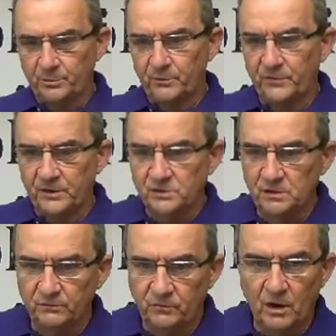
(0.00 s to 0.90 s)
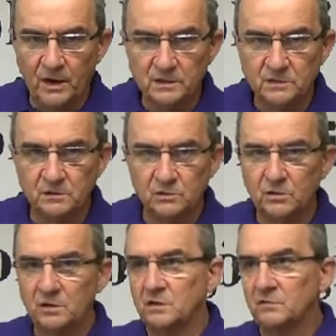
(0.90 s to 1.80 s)
profession of Christ,
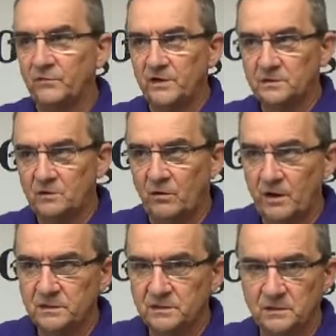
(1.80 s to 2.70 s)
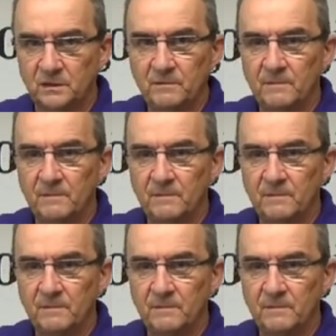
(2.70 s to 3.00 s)
you can confess Christ,